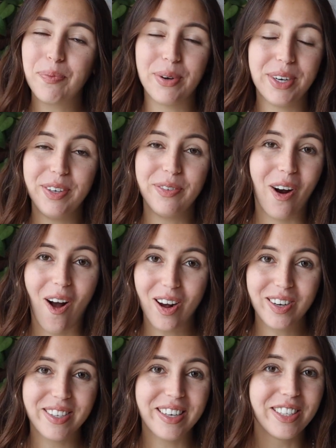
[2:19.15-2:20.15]
pretty
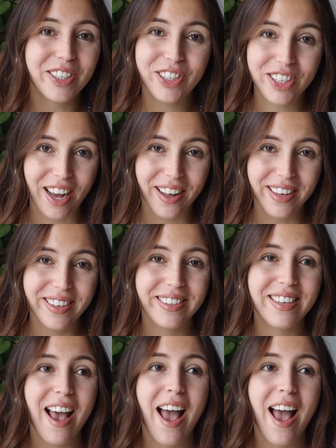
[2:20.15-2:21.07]
rocks and shells.